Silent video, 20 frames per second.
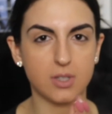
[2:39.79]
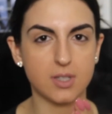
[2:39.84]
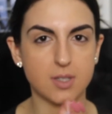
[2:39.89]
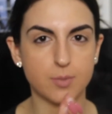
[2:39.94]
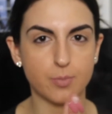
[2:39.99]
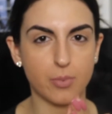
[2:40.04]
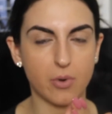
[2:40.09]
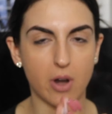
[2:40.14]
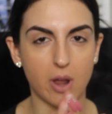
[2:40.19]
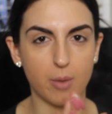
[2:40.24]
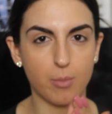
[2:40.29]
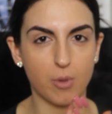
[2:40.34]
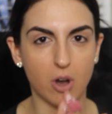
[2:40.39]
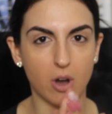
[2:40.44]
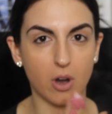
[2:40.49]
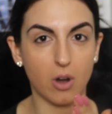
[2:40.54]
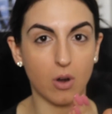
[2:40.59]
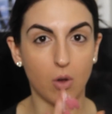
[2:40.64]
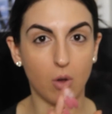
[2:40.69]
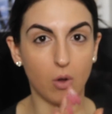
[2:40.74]
this
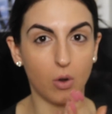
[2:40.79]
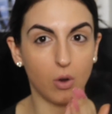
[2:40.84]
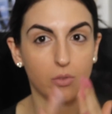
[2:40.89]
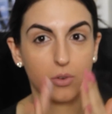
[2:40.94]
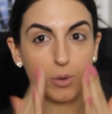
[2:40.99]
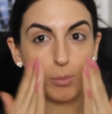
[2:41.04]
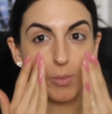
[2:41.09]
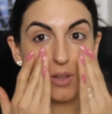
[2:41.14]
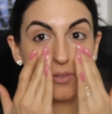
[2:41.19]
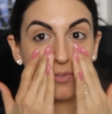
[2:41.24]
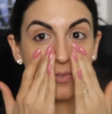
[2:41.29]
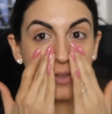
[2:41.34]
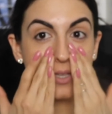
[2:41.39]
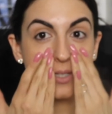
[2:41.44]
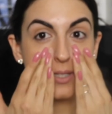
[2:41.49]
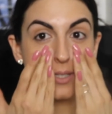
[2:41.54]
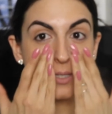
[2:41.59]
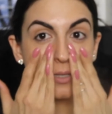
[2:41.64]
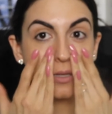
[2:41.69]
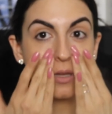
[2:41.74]
primer all over my
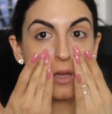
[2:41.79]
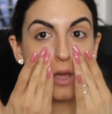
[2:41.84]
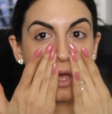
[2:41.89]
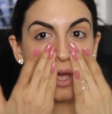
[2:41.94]
face.